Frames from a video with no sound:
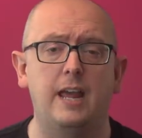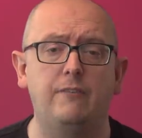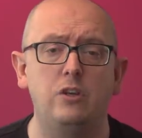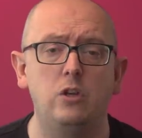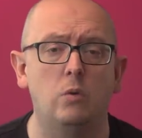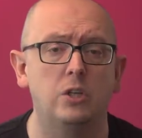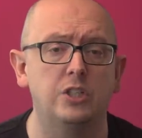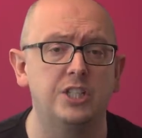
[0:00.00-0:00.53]
if
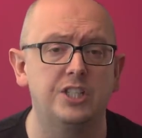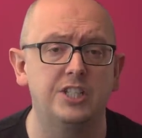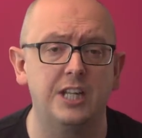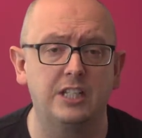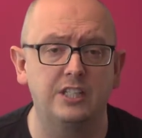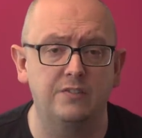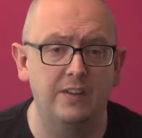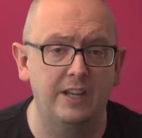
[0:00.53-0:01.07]
you want a
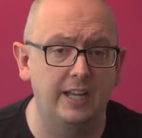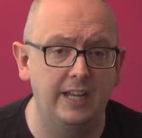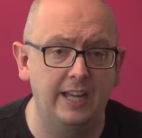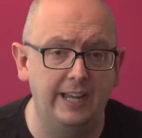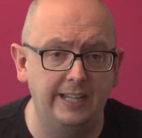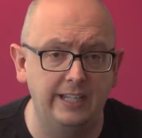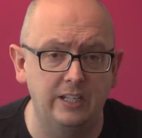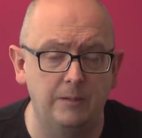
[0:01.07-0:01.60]
six figure
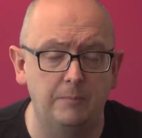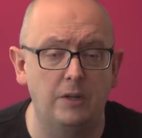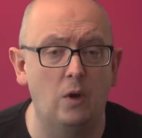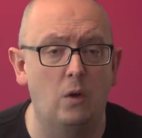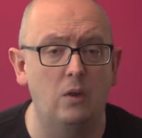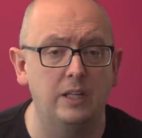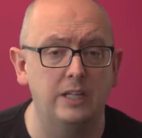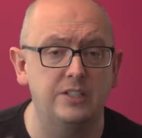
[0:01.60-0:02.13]
income and
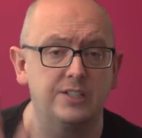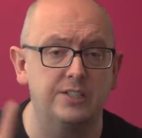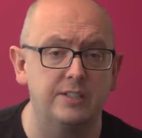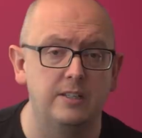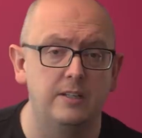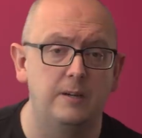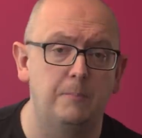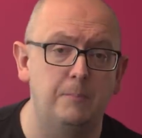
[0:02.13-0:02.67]
all this
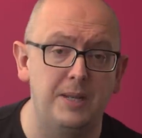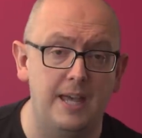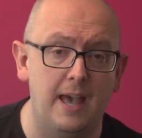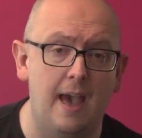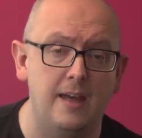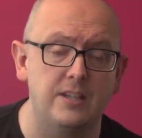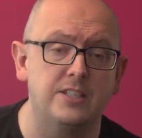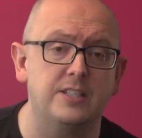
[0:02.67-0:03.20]

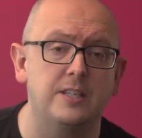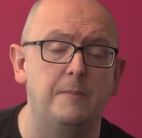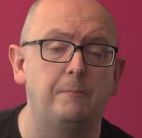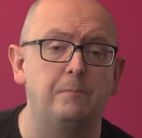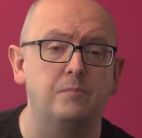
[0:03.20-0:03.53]
BS,